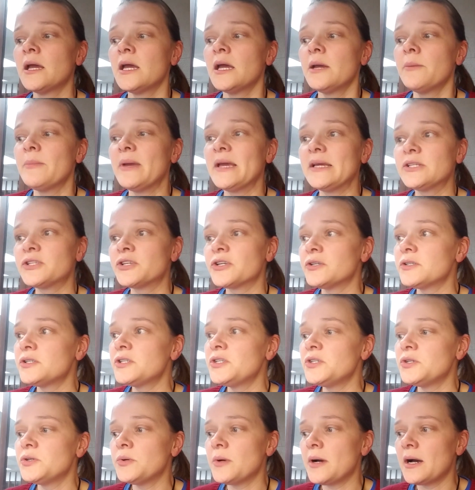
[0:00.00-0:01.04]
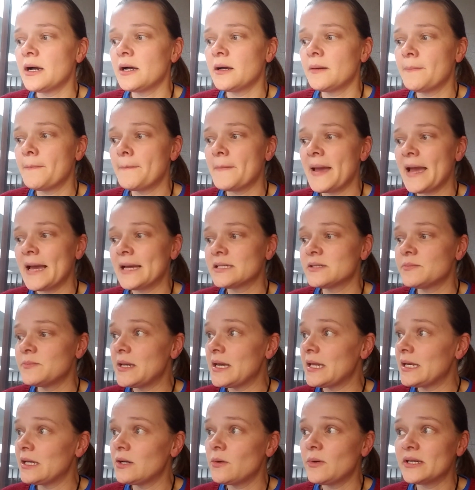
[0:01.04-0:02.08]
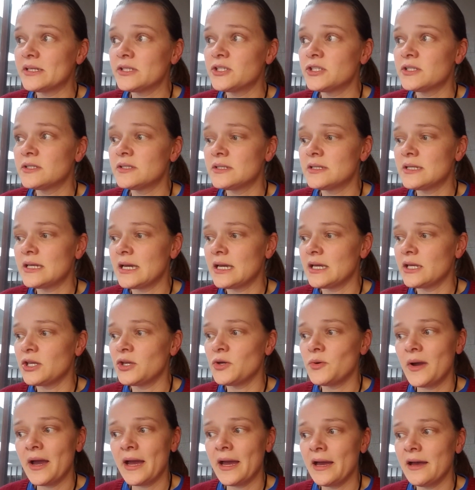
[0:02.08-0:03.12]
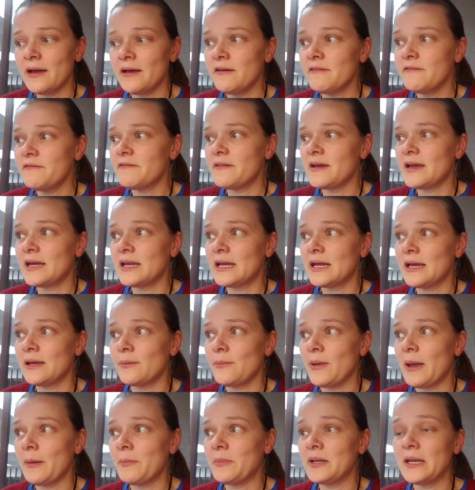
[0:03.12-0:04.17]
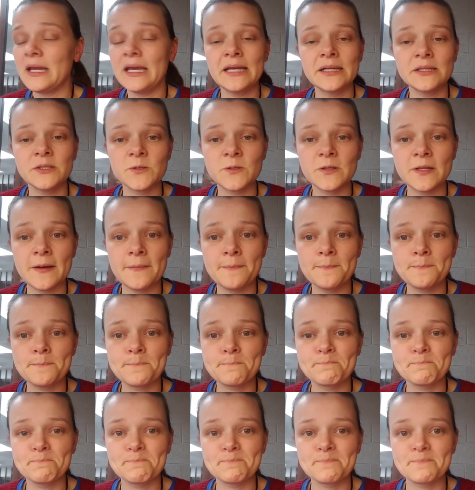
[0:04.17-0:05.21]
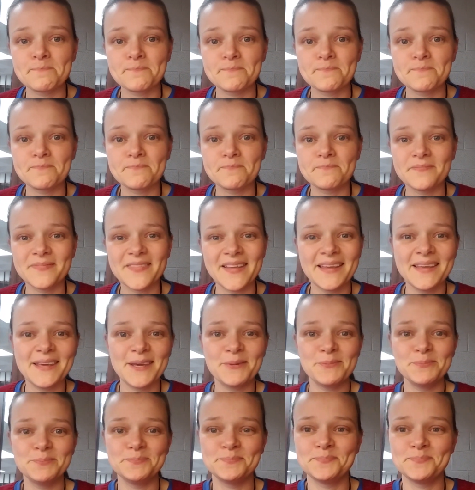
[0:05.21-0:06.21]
make sure to ask me any questions that you have, and I'm happy to answer them. Thank you.